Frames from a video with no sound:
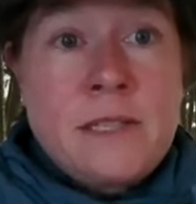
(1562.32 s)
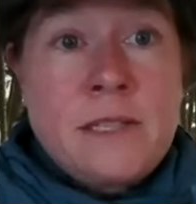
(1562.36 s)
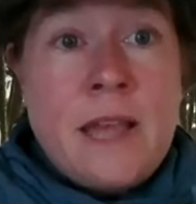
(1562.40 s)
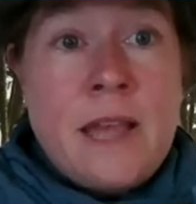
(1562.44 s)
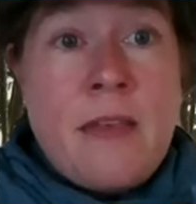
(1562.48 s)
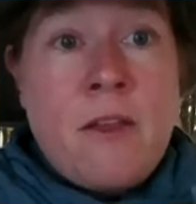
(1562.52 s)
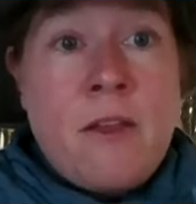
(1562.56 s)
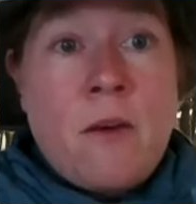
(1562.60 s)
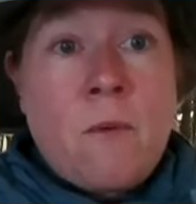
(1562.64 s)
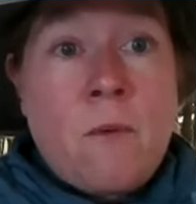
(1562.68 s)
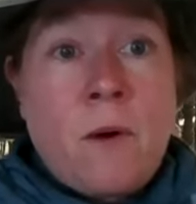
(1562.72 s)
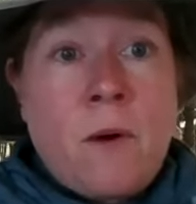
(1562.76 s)
say
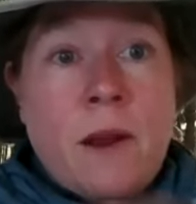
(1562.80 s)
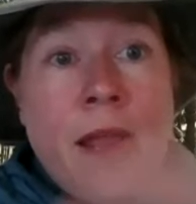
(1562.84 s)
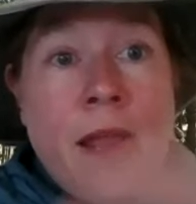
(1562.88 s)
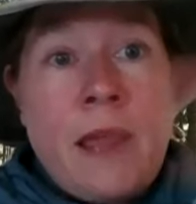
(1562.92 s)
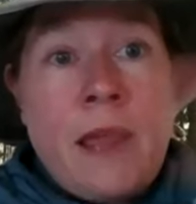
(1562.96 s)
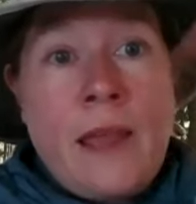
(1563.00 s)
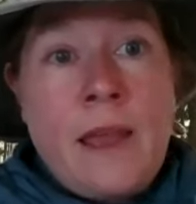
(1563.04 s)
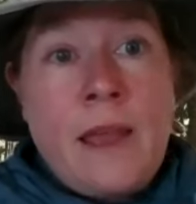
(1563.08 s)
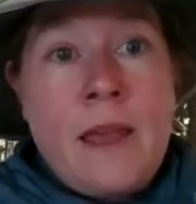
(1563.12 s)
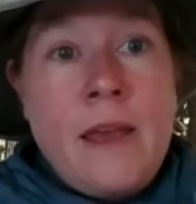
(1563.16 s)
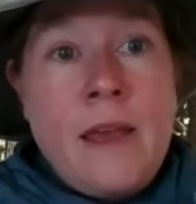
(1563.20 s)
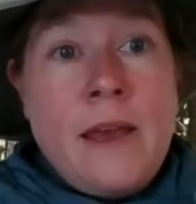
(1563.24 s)
they're
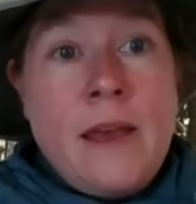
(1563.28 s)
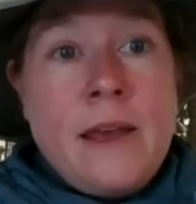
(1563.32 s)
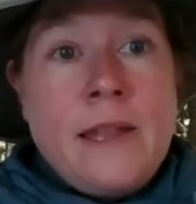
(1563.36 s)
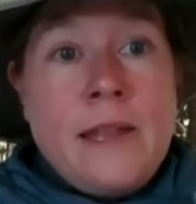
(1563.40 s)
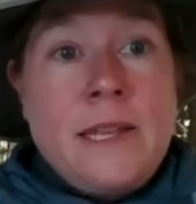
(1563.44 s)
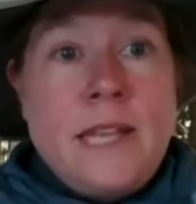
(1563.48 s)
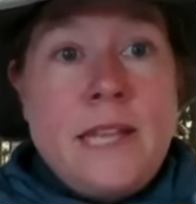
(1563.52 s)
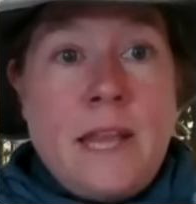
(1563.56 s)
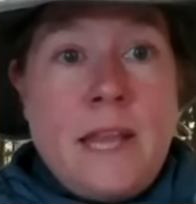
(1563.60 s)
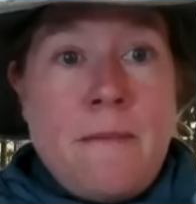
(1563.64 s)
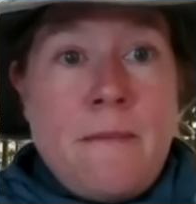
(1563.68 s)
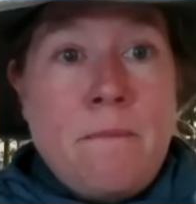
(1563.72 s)
working
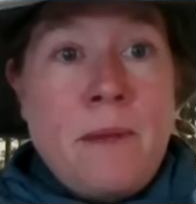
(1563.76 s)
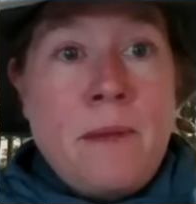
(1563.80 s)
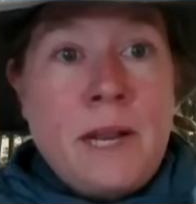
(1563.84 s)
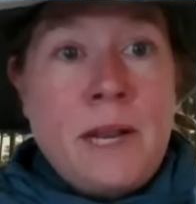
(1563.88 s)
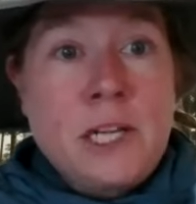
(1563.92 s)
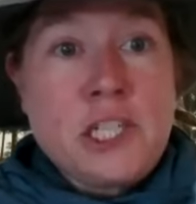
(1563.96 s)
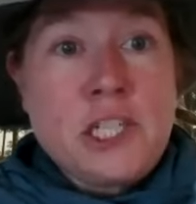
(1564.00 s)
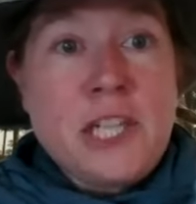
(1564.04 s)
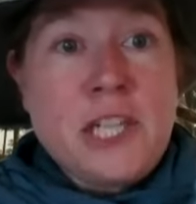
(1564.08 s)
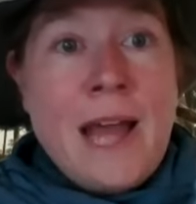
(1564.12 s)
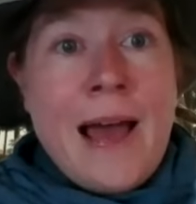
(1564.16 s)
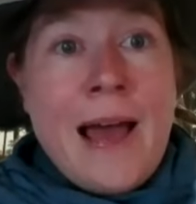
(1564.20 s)
deep in a
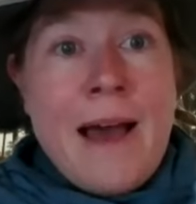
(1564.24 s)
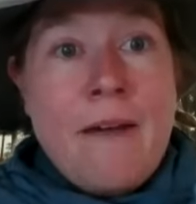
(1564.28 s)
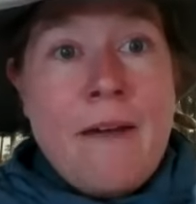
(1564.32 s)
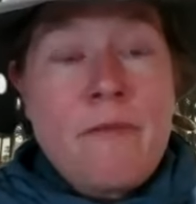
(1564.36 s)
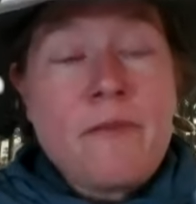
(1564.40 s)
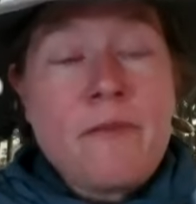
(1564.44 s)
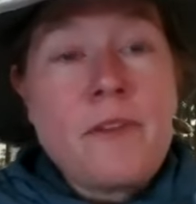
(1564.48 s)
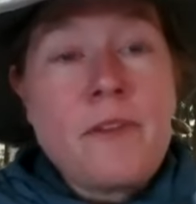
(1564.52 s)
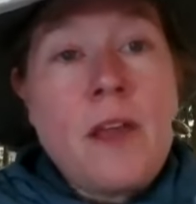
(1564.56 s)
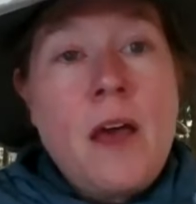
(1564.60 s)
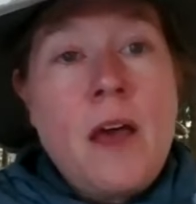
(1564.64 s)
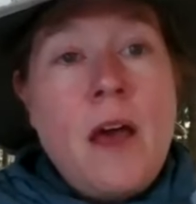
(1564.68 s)

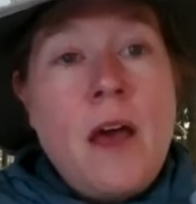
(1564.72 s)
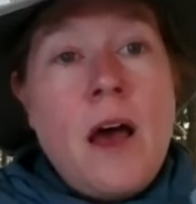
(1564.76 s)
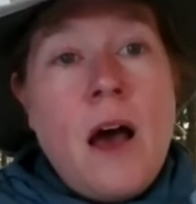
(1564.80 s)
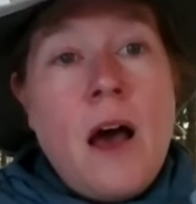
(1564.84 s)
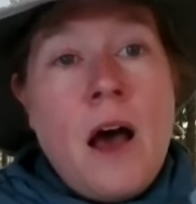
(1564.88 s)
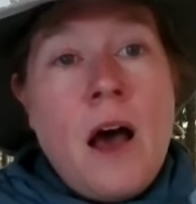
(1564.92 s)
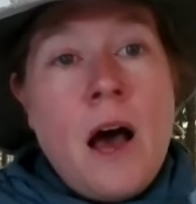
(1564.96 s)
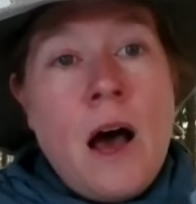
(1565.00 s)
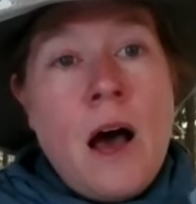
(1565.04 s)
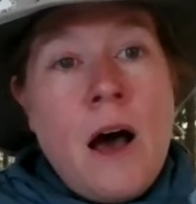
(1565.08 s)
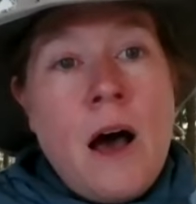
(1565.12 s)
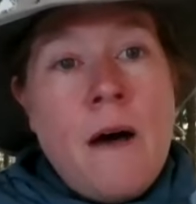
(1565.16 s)
shaft,
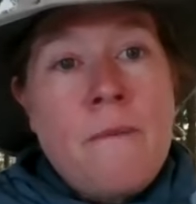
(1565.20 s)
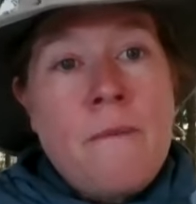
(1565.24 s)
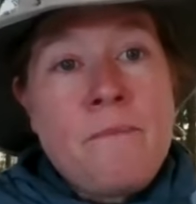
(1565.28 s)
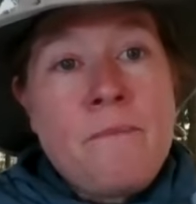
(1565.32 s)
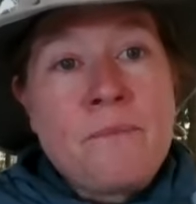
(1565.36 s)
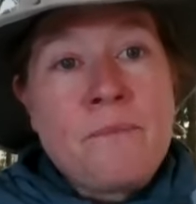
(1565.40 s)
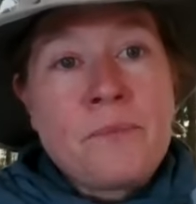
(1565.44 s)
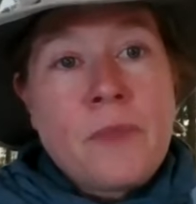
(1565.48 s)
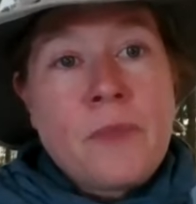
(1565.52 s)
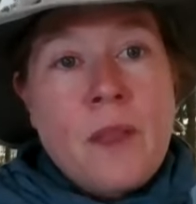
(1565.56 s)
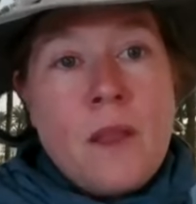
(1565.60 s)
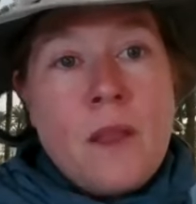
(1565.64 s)
um,